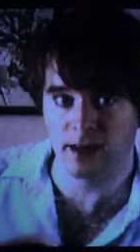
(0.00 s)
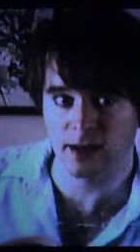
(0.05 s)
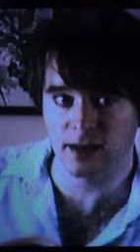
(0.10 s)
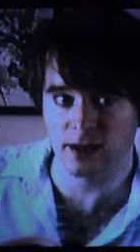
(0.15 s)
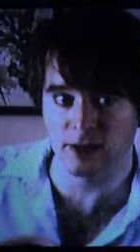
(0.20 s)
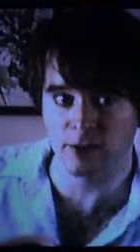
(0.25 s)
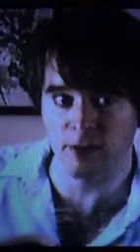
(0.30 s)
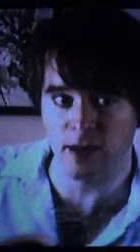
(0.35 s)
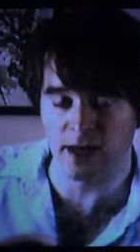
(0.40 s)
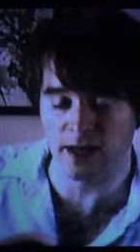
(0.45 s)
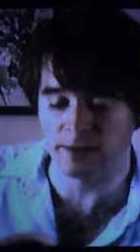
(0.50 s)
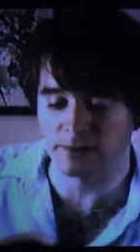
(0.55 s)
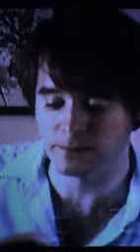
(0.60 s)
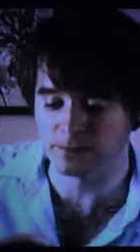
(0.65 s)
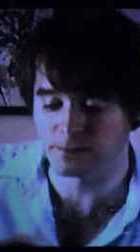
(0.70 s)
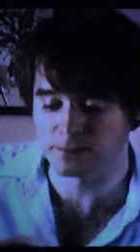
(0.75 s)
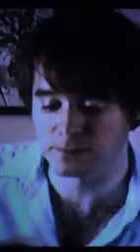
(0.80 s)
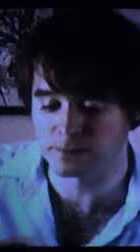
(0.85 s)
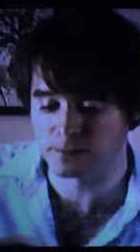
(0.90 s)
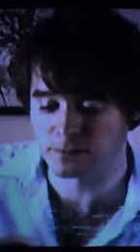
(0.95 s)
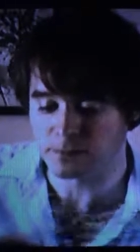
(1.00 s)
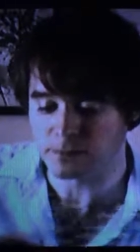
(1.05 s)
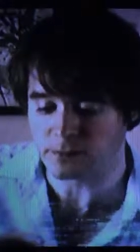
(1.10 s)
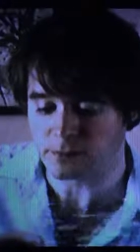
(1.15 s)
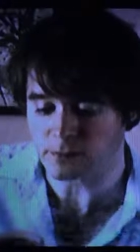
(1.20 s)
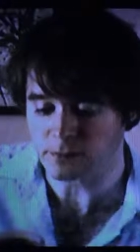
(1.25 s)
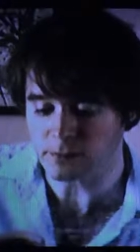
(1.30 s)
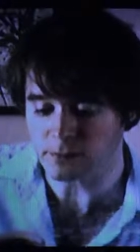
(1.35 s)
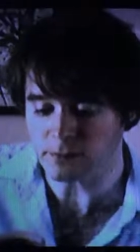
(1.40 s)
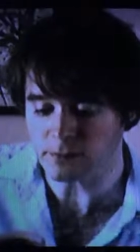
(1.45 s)
Kuwait
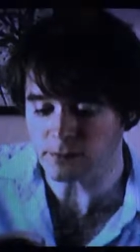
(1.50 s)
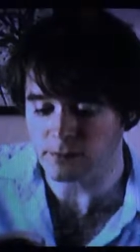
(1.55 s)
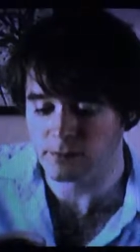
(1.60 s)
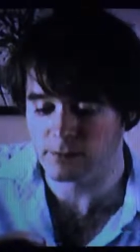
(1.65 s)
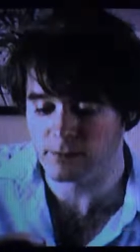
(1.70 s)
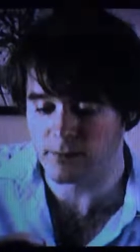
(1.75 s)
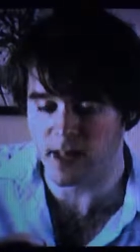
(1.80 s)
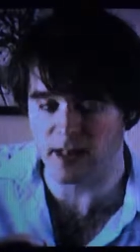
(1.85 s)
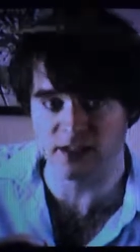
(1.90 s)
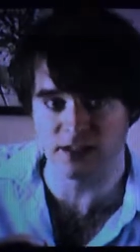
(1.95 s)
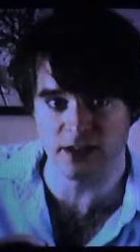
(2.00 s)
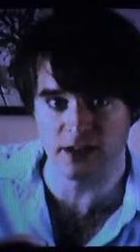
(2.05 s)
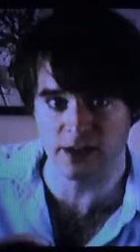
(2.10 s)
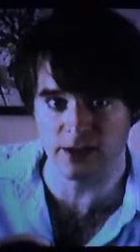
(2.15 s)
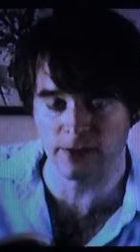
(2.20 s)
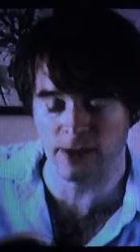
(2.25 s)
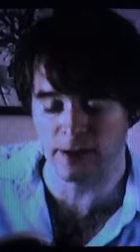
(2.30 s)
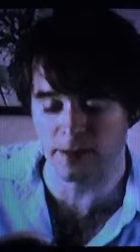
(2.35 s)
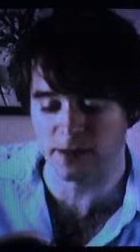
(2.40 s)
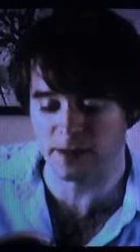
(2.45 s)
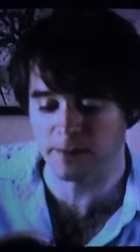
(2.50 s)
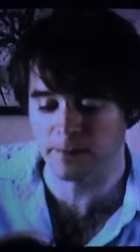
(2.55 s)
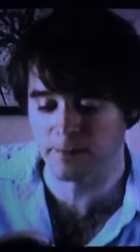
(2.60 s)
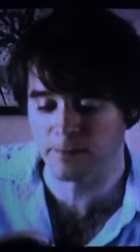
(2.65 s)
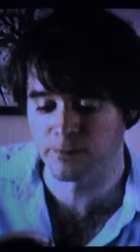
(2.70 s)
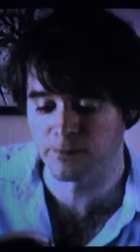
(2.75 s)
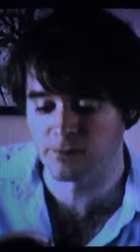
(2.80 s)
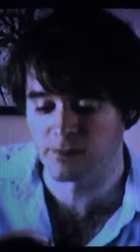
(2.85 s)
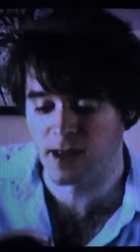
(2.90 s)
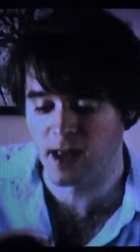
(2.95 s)
and Saudi Arabia,
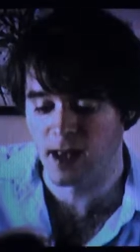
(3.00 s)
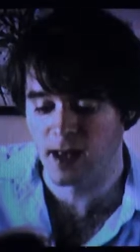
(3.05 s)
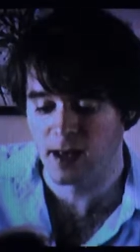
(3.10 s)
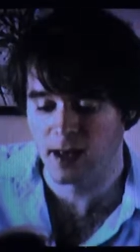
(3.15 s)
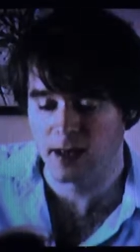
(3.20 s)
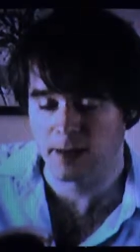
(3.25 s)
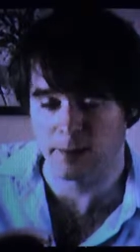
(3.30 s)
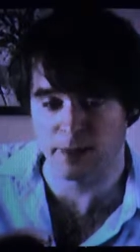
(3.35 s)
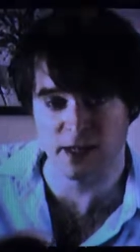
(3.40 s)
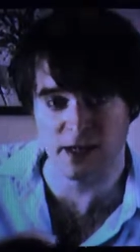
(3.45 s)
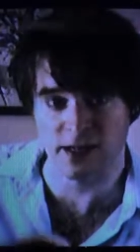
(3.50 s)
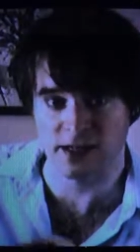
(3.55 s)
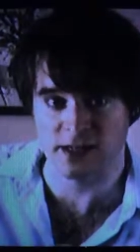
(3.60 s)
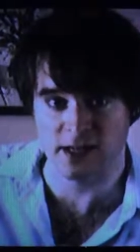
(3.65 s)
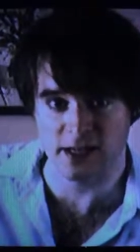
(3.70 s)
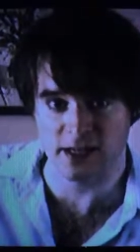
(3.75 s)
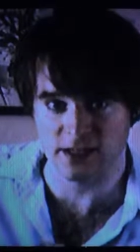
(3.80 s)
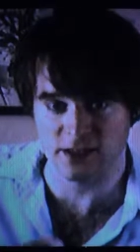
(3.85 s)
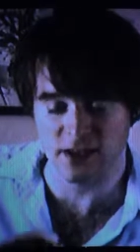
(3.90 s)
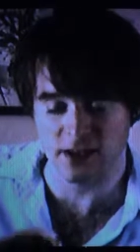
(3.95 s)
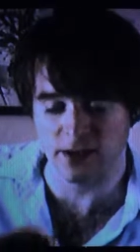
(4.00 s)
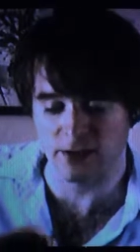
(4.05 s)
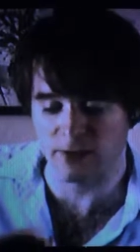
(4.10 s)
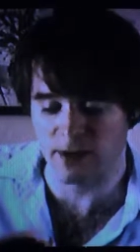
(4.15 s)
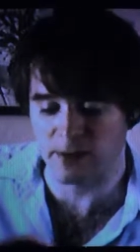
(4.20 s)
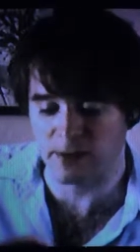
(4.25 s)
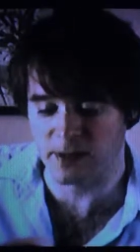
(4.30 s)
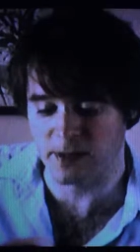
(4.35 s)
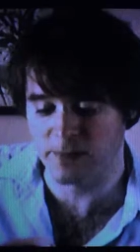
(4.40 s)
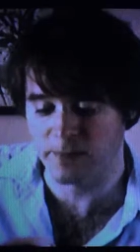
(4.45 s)
but not taking Saudi
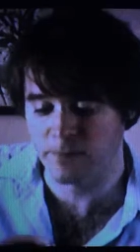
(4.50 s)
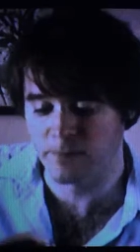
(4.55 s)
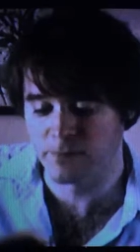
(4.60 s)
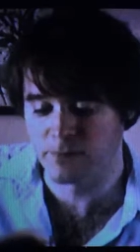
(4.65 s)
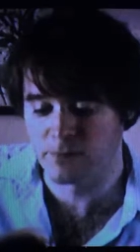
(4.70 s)
Arabia.